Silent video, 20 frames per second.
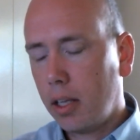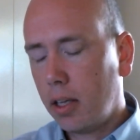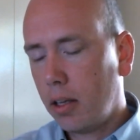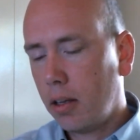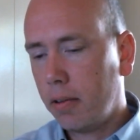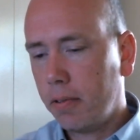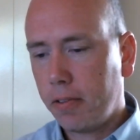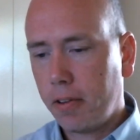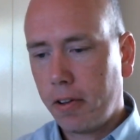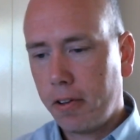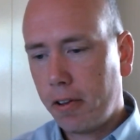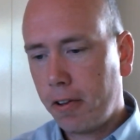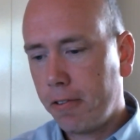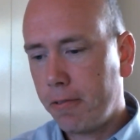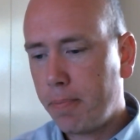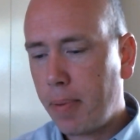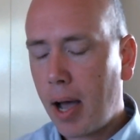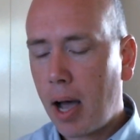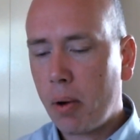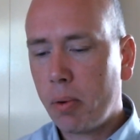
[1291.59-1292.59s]

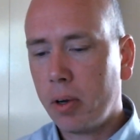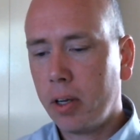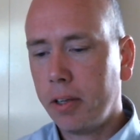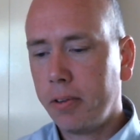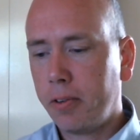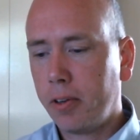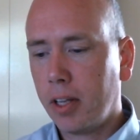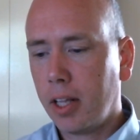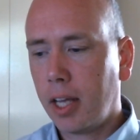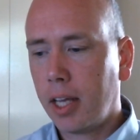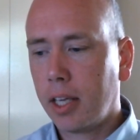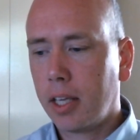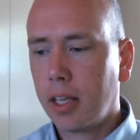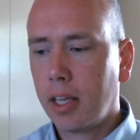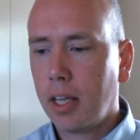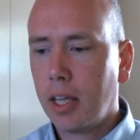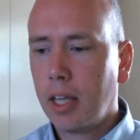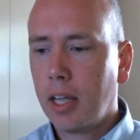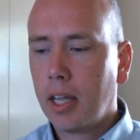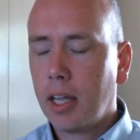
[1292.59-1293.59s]
of power, if you like,
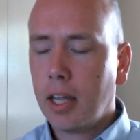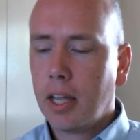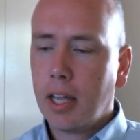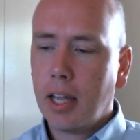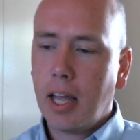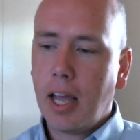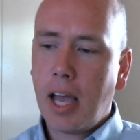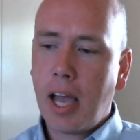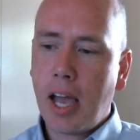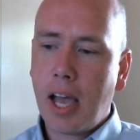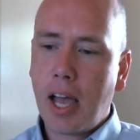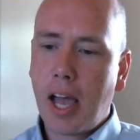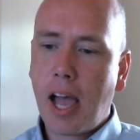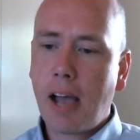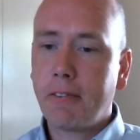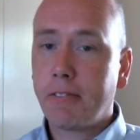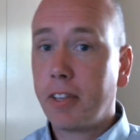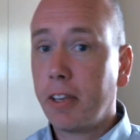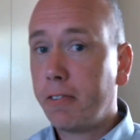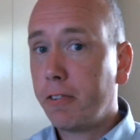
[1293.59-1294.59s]

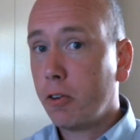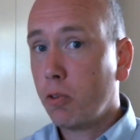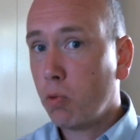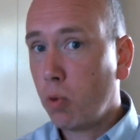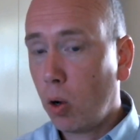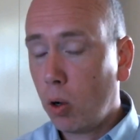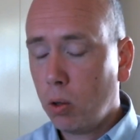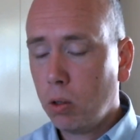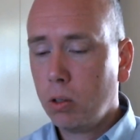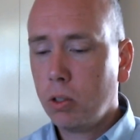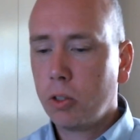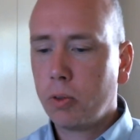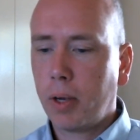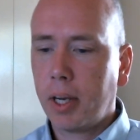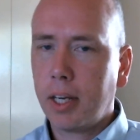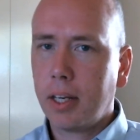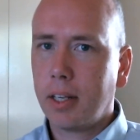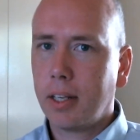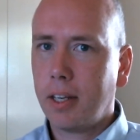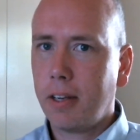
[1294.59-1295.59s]
have different roles,
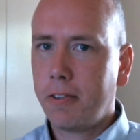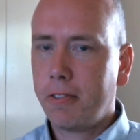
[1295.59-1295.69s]
right, and